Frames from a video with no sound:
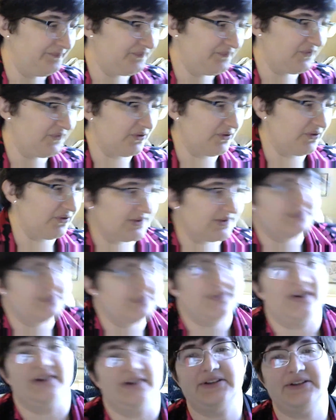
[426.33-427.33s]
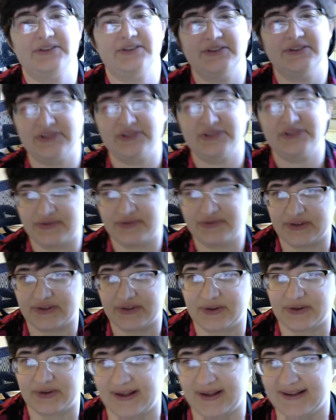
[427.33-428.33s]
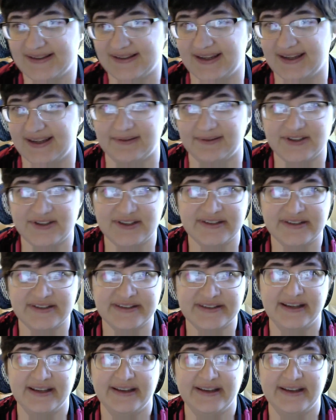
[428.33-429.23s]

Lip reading: source of articles for Tolkien's languages.